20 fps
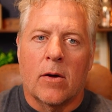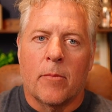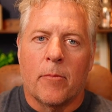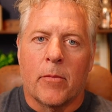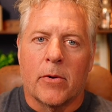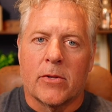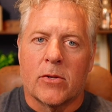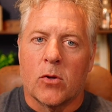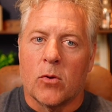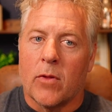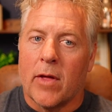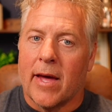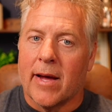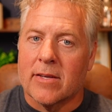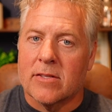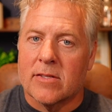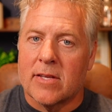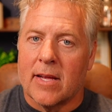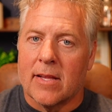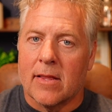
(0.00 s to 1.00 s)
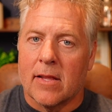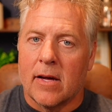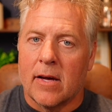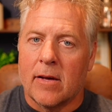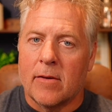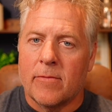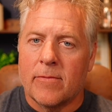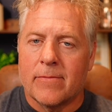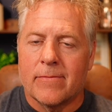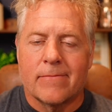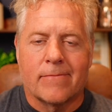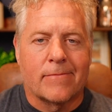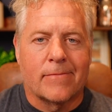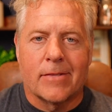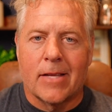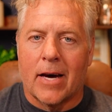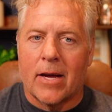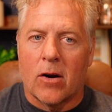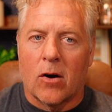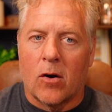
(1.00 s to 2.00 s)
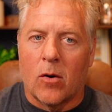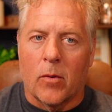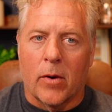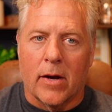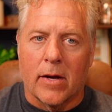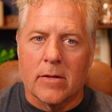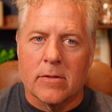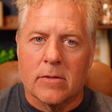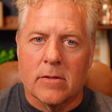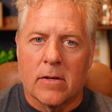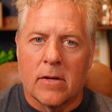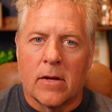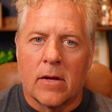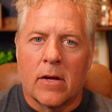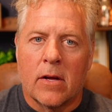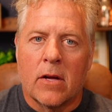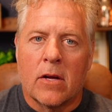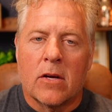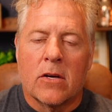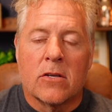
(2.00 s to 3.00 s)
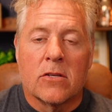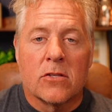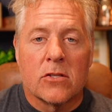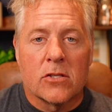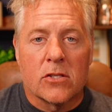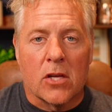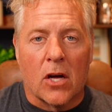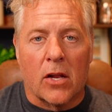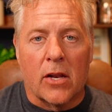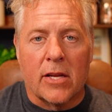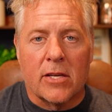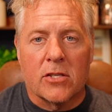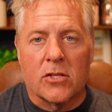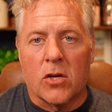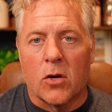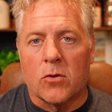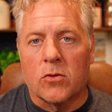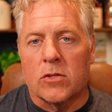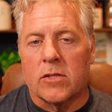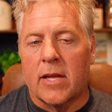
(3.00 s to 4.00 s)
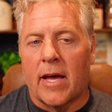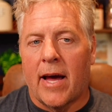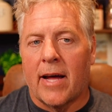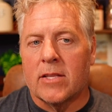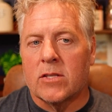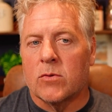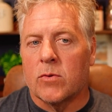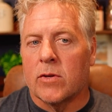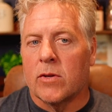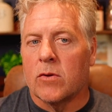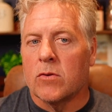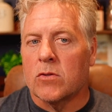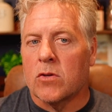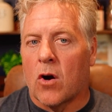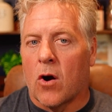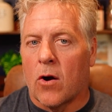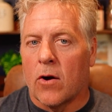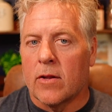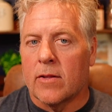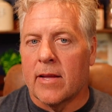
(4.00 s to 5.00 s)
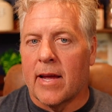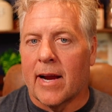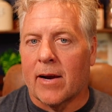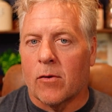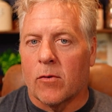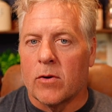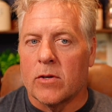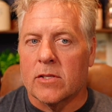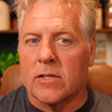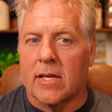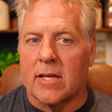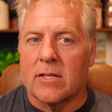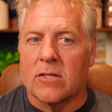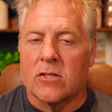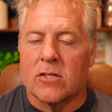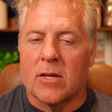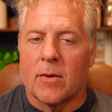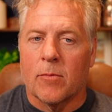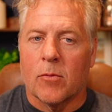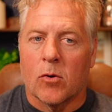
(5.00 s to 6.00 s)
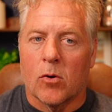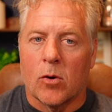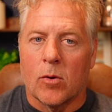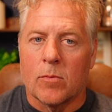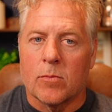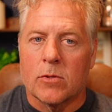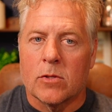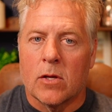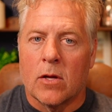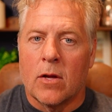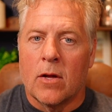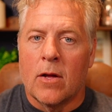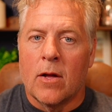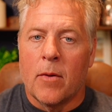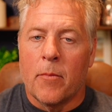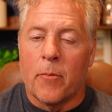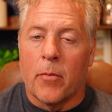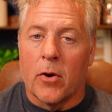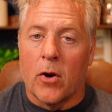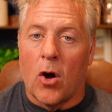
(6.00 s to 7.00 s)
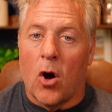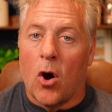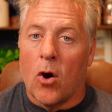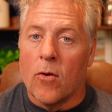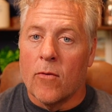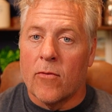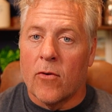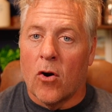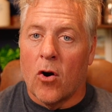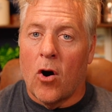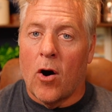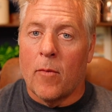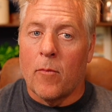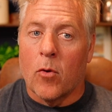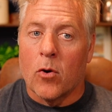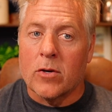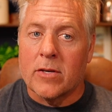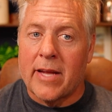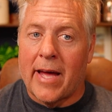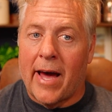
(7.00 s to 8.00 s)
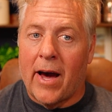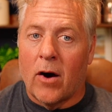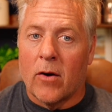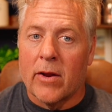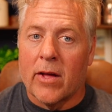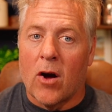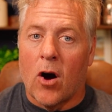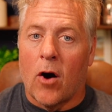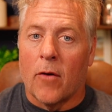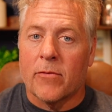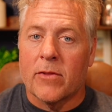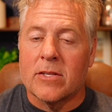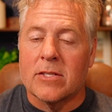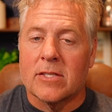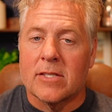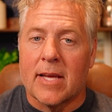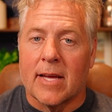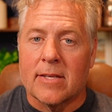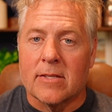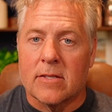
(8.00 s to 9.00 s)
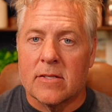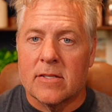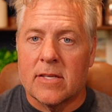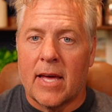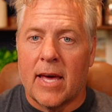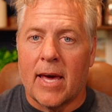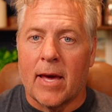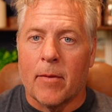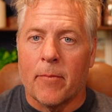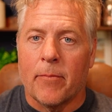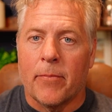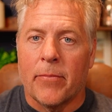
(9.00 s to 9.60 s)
But do they extend life? Not always. Studies show statins reduce heart attack risk in some groups, but overall mortality often stays the same.